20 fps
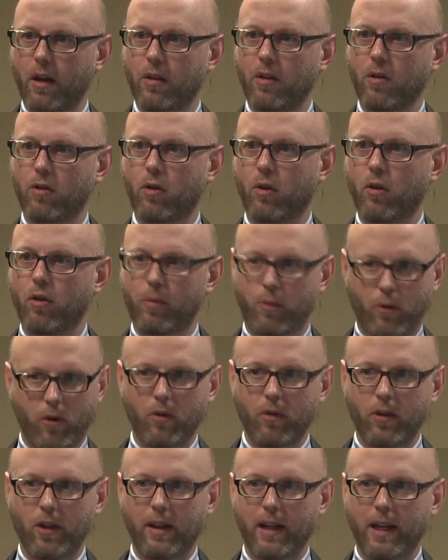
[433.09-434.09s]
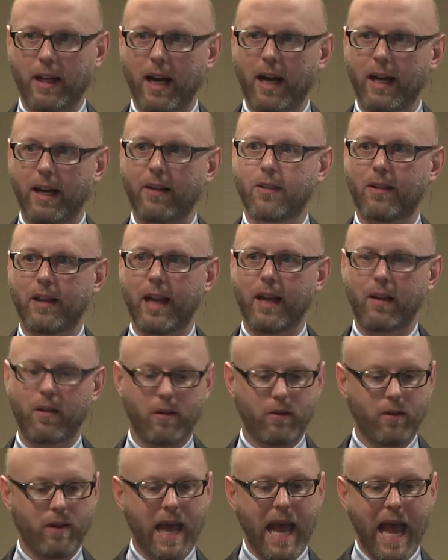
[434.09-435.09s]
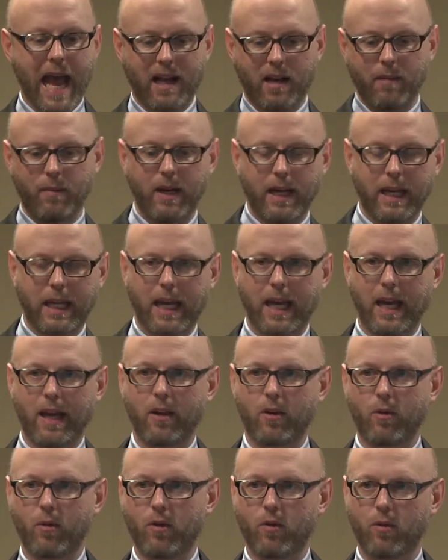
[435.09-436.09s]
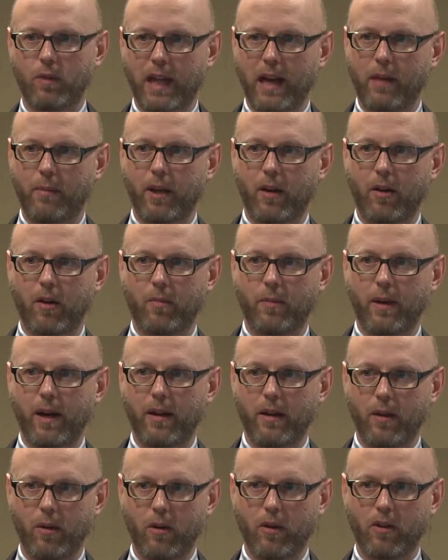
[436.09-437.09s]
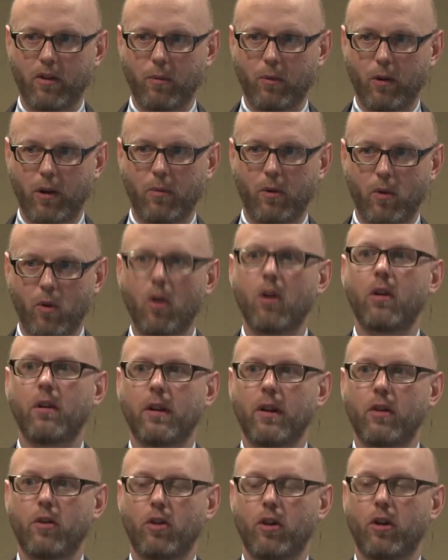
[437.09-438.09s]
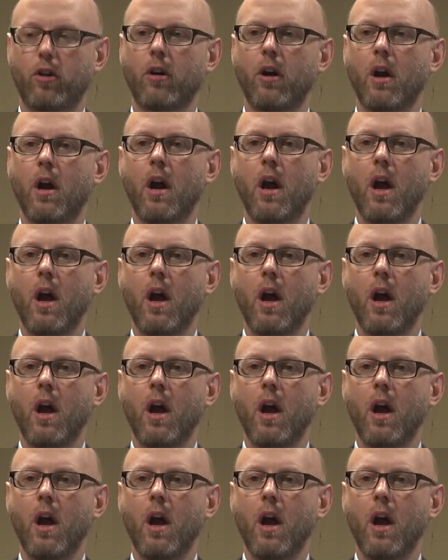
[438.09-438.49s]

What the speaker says: jurisprudence in the United States under the Akamai case, which will now be heard by the U.S. Supreme Court this year.